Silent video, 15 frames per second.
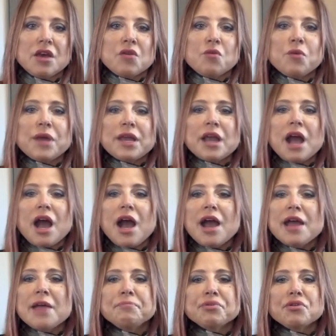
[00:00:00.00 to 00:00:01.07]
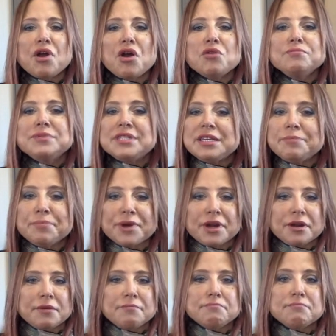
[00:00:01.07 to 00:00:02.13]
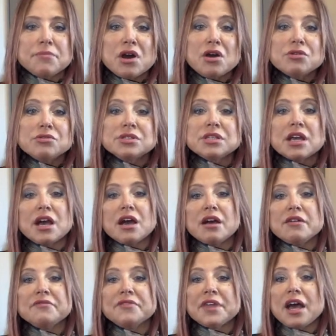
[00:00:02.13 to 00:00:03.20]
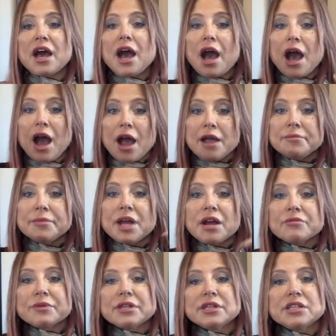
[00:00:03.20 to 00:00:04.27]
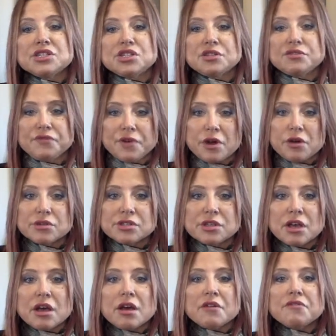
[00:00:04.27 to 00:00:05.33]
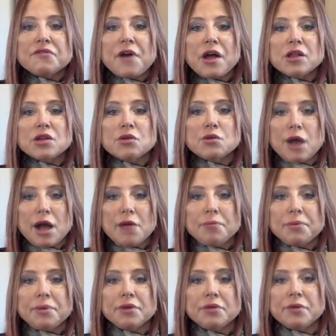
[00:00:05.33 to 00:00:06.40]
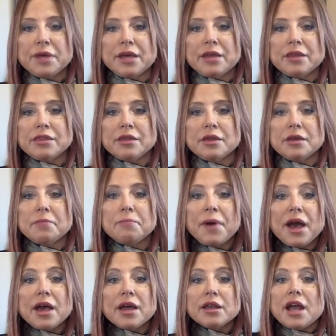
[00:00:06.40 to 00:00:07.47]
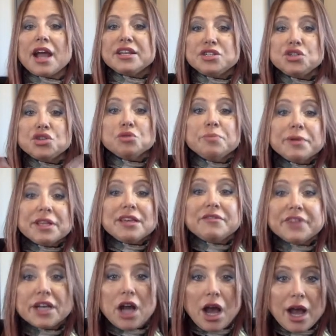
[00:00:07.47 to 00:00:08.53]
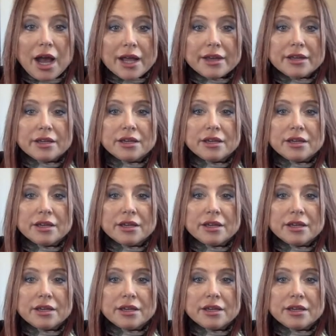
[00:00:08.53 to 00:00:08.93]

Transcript: When I probe deeper, most of the I'm not religious folks follow up with, but I do believe in God.